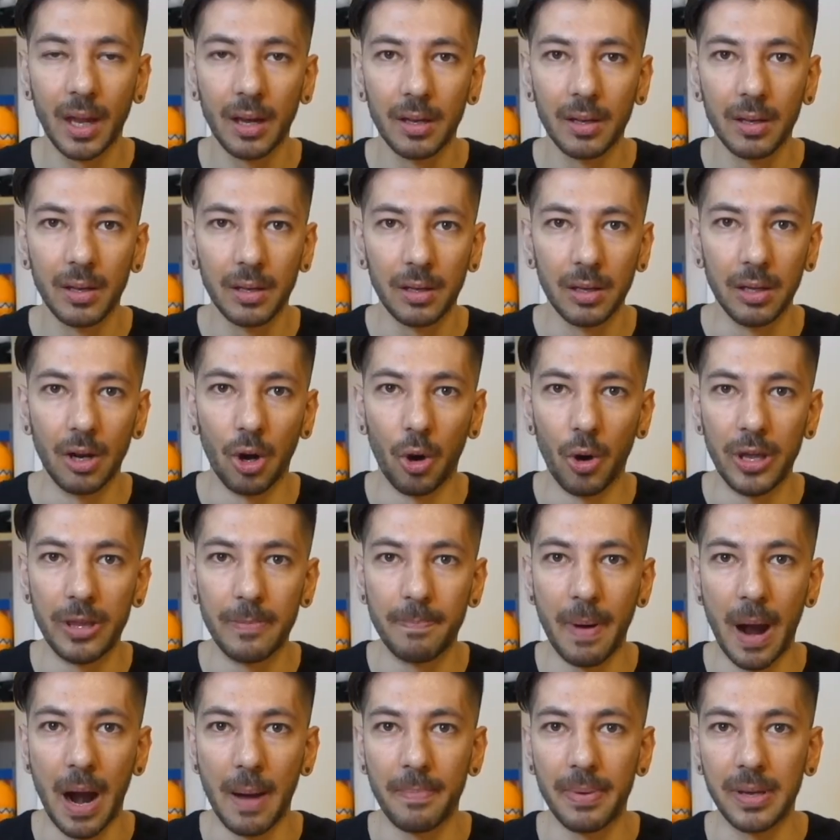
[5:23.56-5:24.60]
You know, in
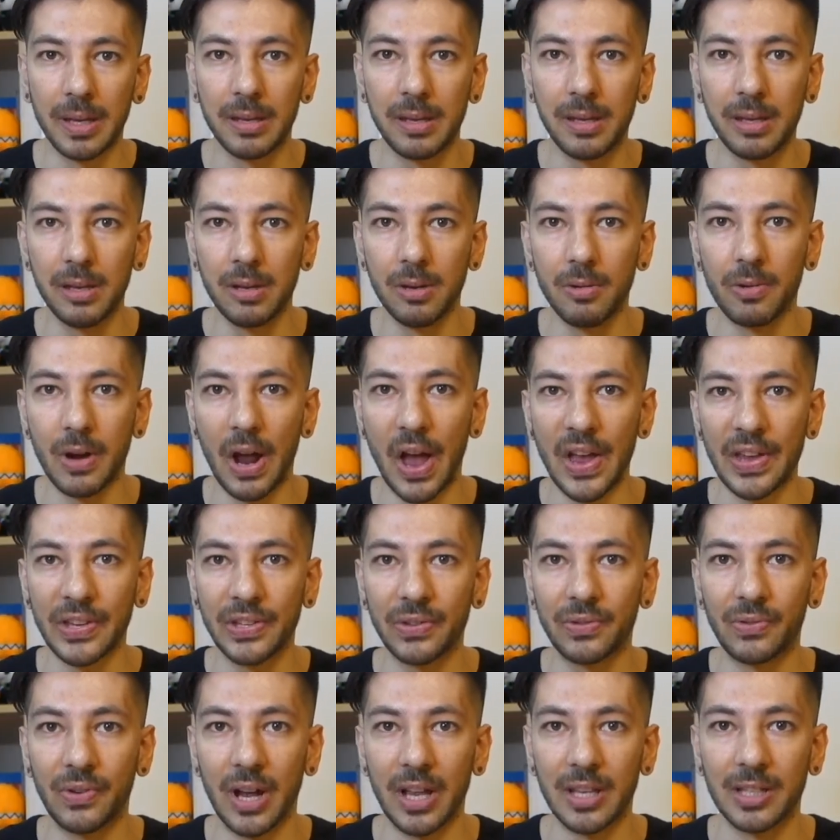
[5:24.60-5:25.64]
barbecue
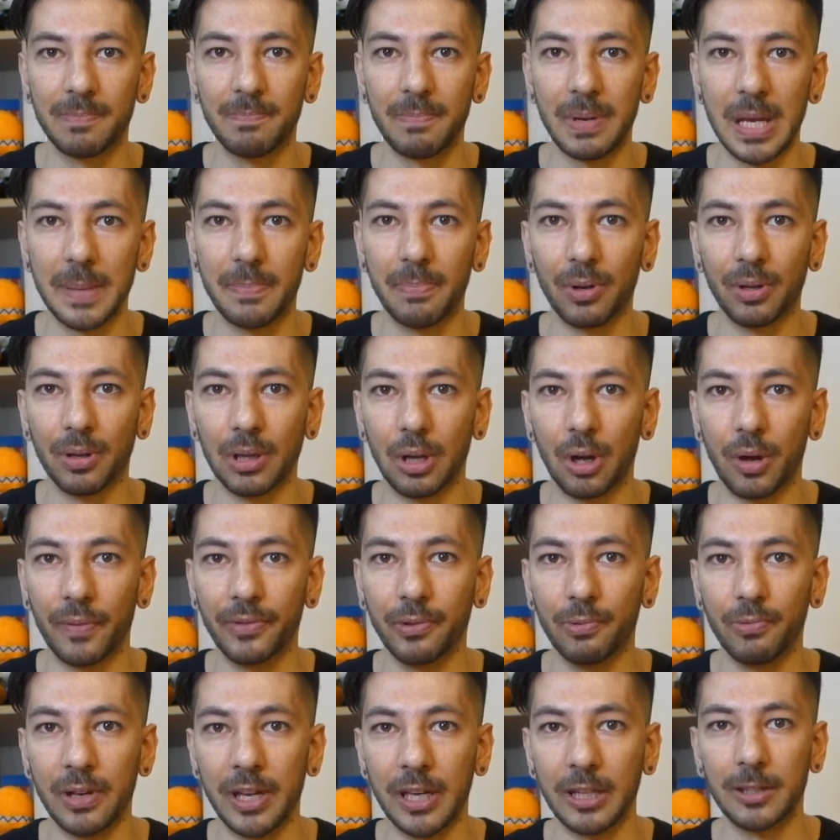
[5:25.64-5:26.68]
restaurants people love
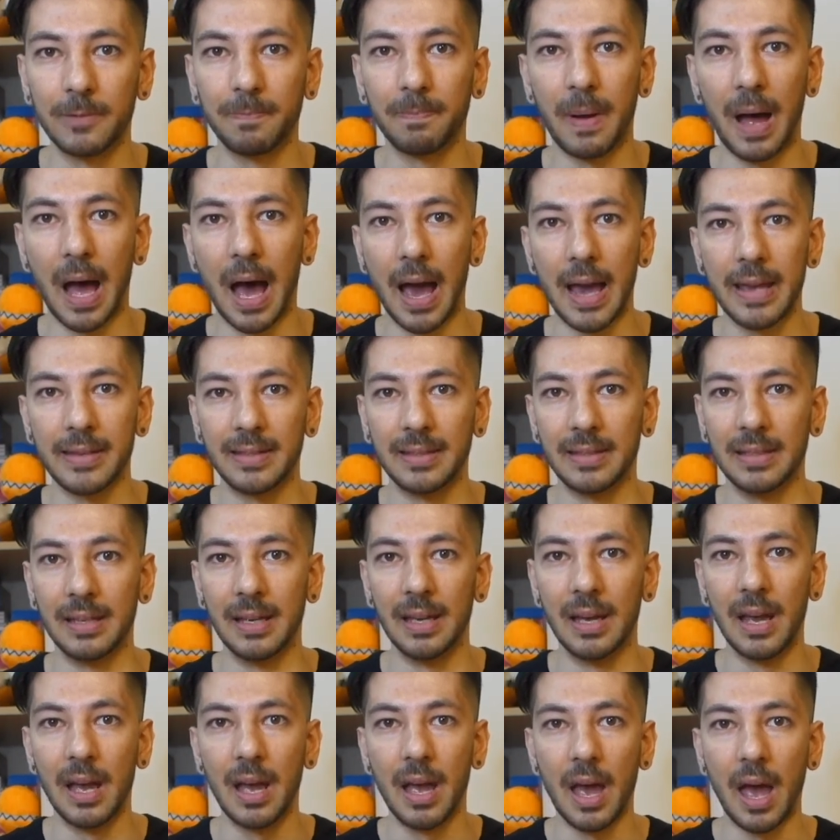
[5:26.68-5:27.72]
to eat spicy,
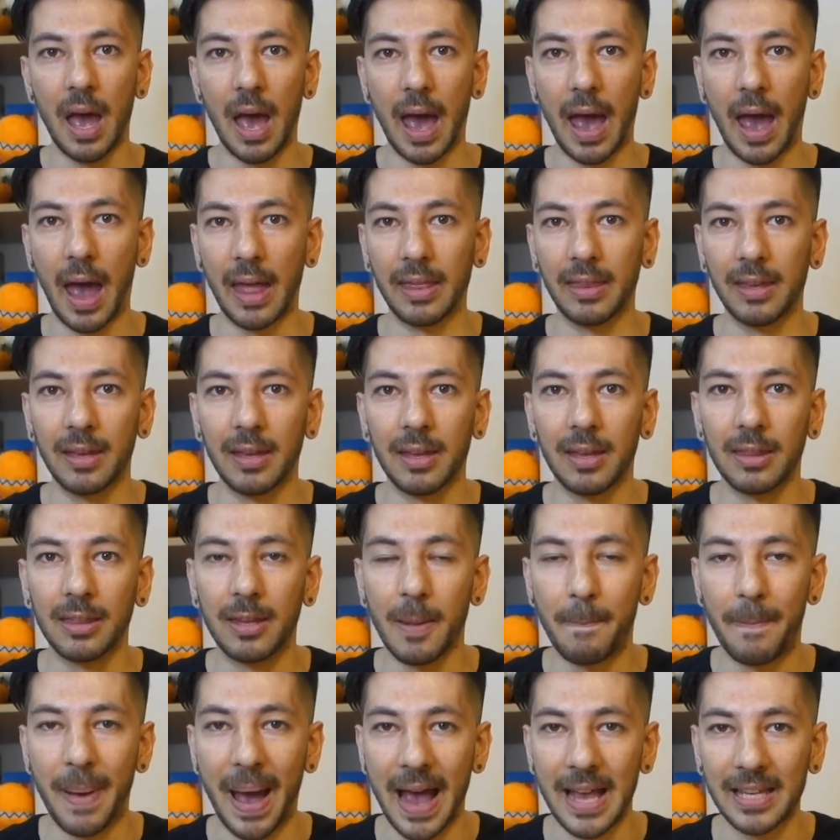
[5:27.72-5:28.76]
and the
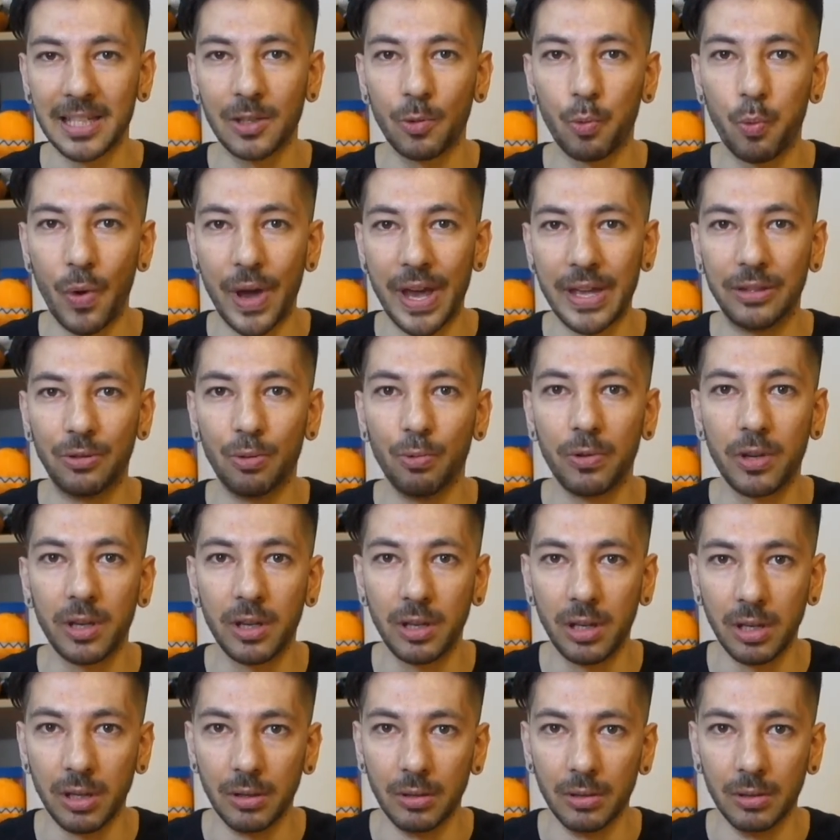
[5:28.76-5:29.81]
best way to
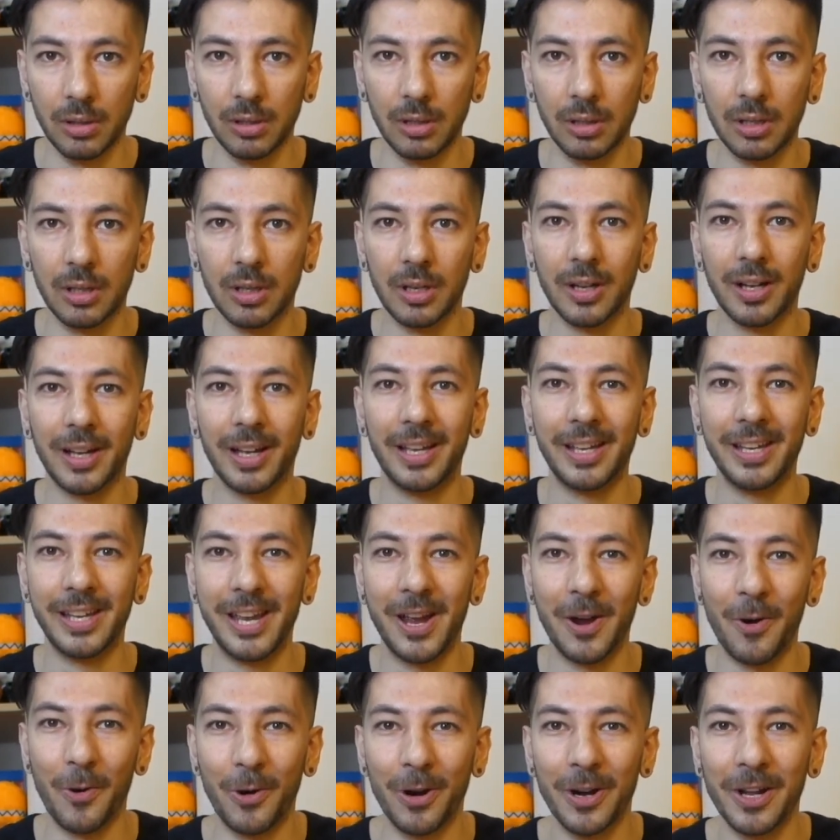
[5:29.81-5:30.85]
cure
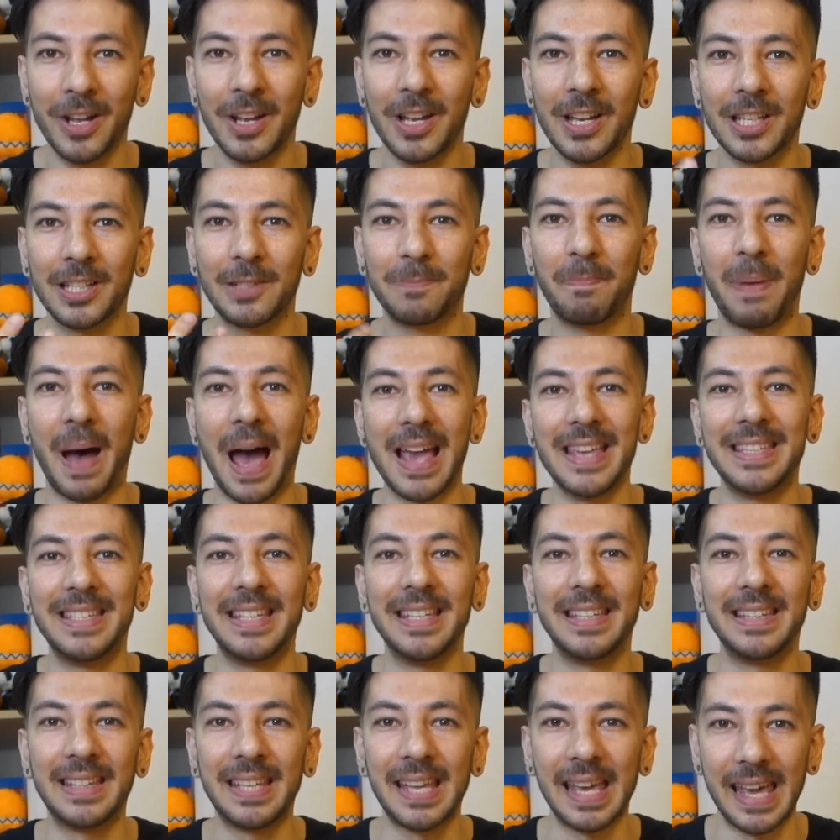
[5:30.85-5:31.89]
your spicy
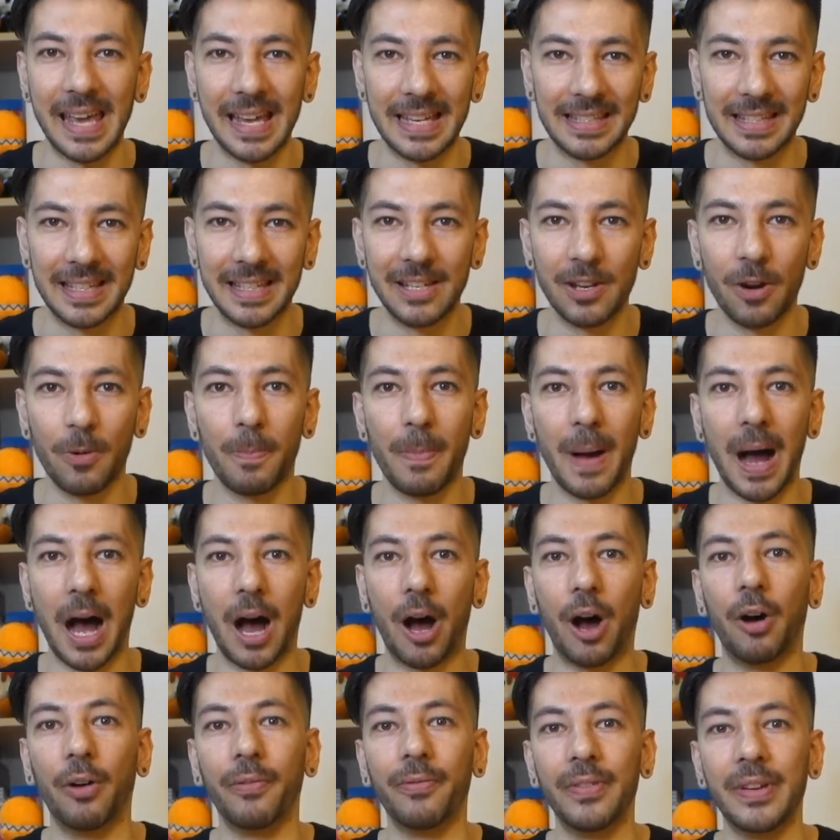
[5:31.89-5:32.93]
taste in your
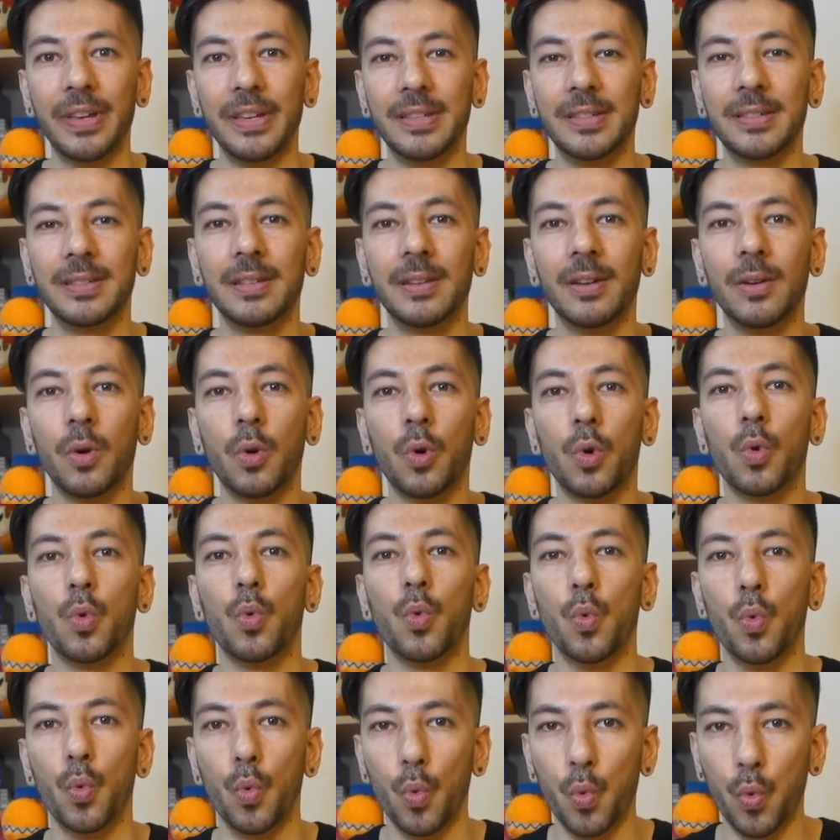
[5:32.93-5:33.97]
mouth is
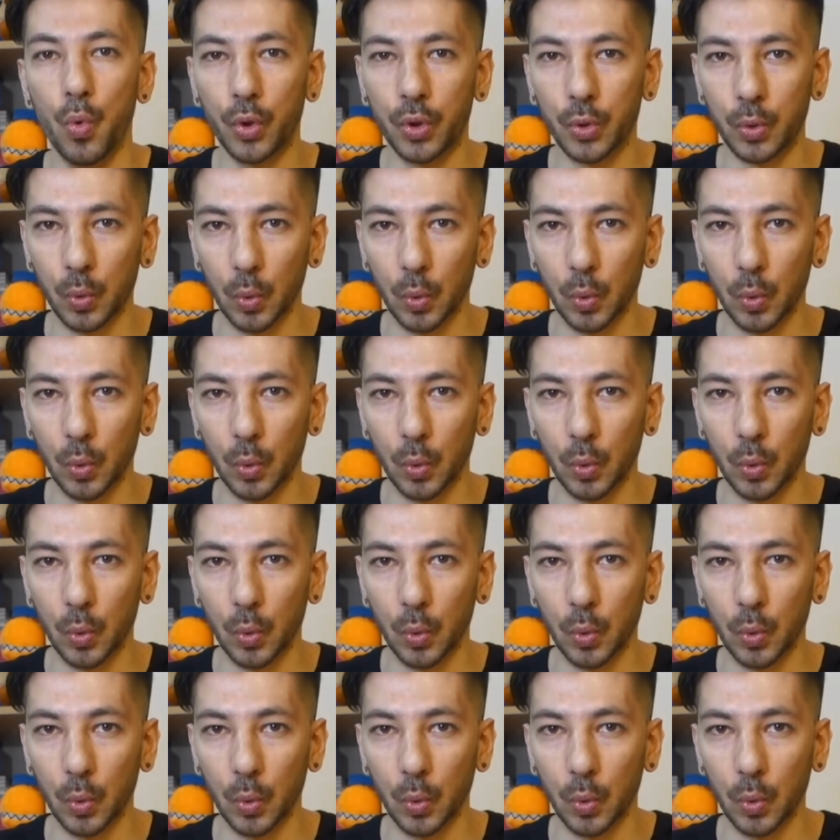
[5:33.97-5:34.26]
wusu.